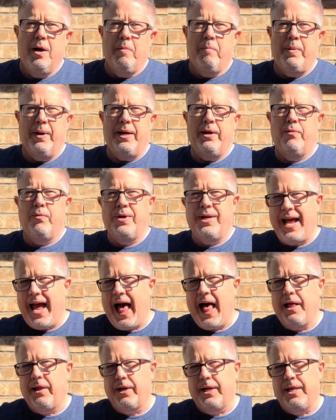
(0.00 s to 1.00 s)
but in
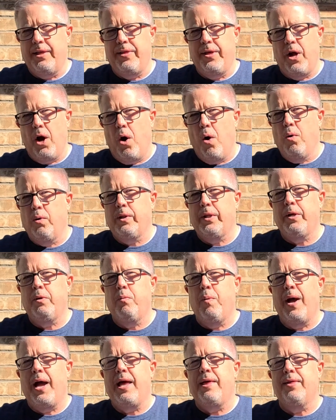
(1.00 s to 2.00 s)
reality, the only
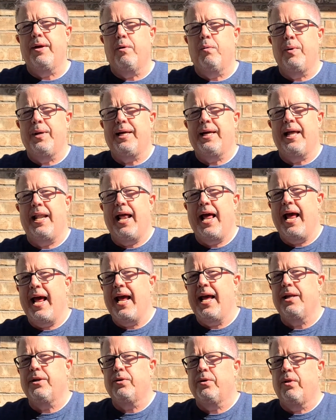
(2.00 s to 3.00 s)
way that we can
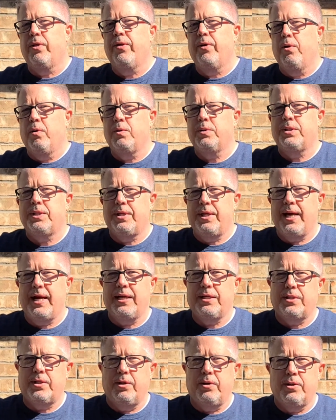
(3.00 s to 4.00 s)
handle those
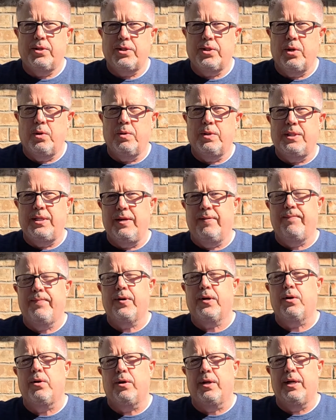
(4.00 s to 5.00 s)
things that are so
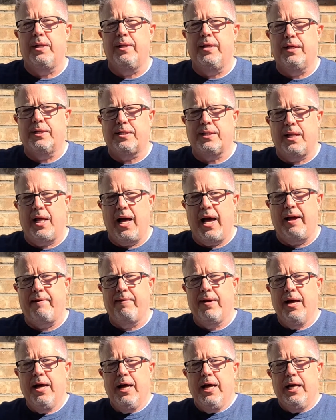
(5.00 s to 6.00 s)
difficult in this
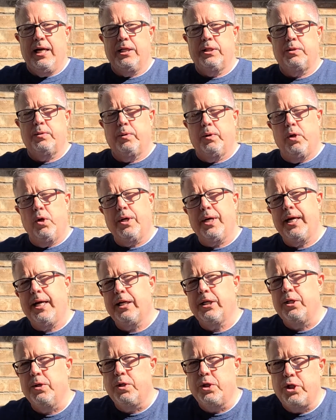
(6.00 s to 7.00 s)
life is
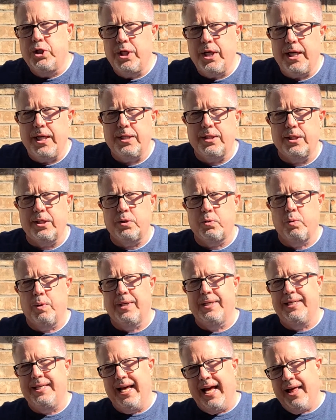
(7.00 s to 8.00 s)
looking to Jesus,
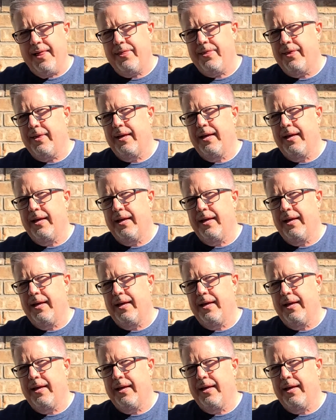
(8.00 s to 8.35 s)
where death